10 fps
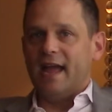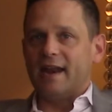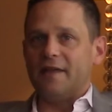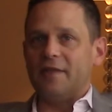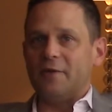
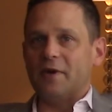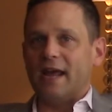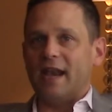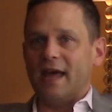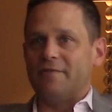and I think what
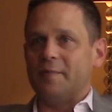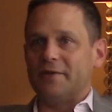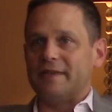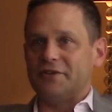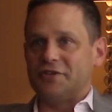I love
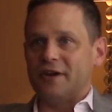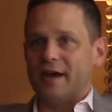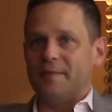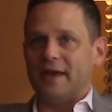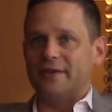about this
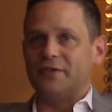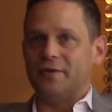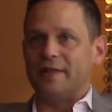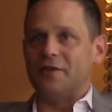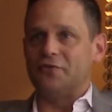job is
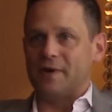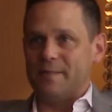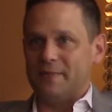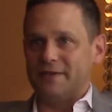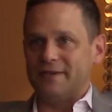you're in the
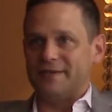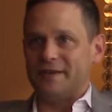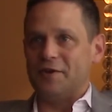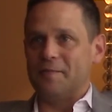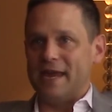dream business
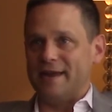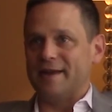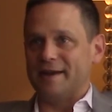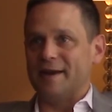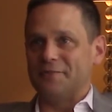and you're
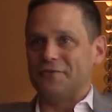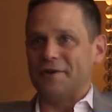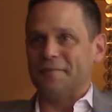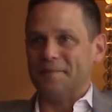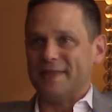making it come
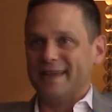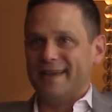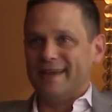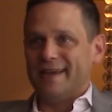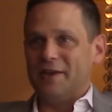true.
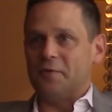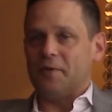You know,